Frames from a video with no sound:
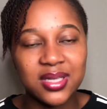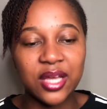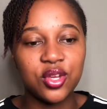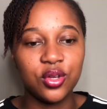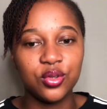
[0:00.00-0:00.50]

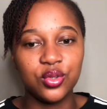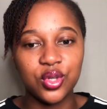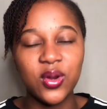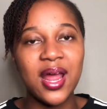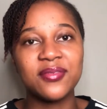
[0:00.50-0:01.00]
Like, you
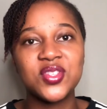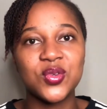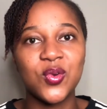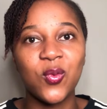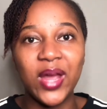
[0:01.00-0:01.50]
don't have
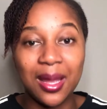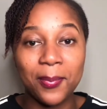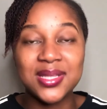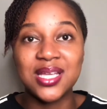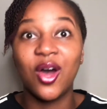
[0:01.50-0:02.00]
to wake up
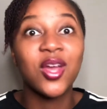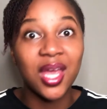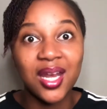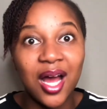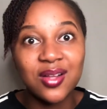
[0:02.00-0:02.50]
and say,
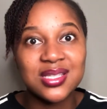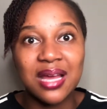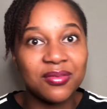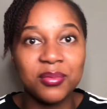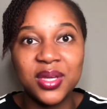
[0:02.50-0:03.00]
okay, now it's
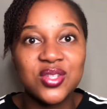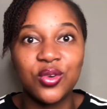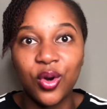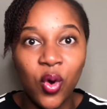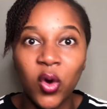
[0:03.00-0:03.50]
time for me to
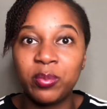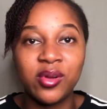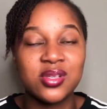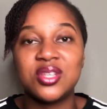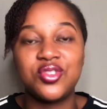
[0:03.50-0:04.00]
record
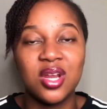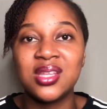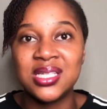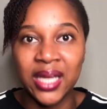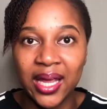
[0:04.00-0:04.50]
because it's during the
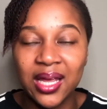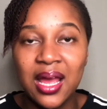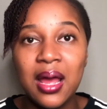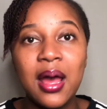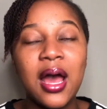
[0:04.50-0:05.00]
day.
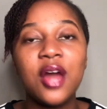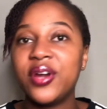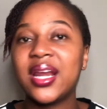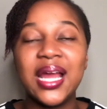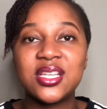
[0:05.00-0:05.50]
A
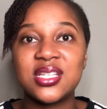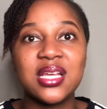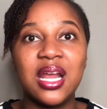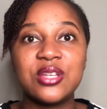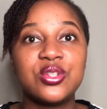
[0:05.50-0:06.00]
ring light just
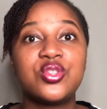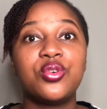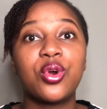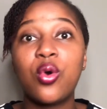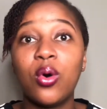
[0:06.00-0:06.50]
allows you to
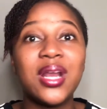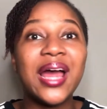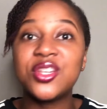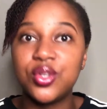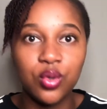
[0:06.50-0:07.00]
record
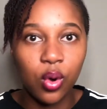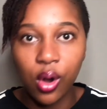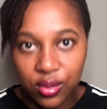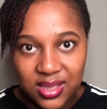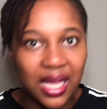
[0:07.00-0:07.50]
at your
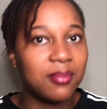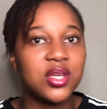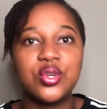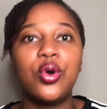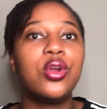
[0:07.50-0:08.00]
own time, at
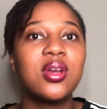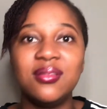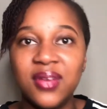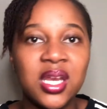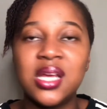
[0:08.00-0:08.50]
your own
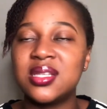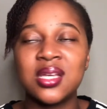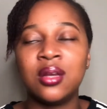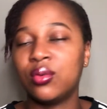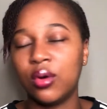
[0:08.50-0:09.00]
convenience,
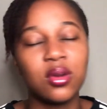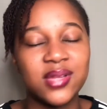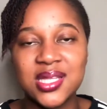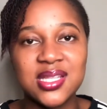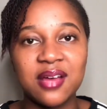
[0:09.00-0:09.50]
and all of
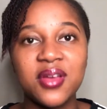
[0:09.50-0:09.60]
that stuff.